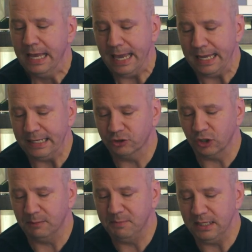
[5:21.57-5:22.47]
and it's
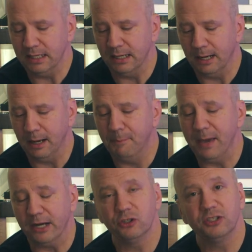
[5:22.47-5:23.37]
going to be a
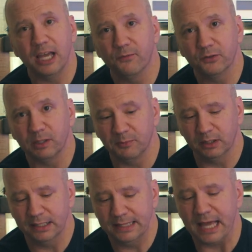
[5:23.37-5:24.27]
better sound for something
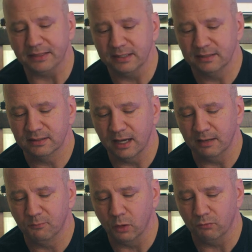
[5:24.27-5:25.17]
like that. This has
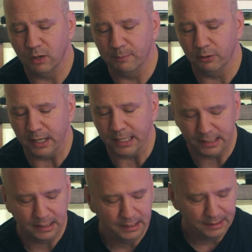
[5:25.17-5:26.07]
got more rubber in
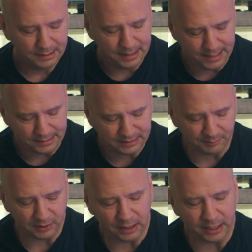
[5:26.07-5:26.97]
it than
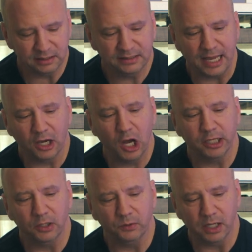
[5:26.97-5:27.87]
something like a Stack
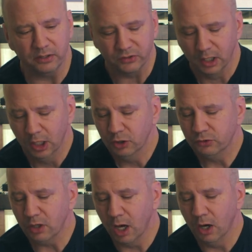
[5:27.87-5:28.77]
Audio does.
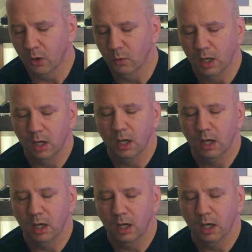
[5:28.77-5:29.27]
So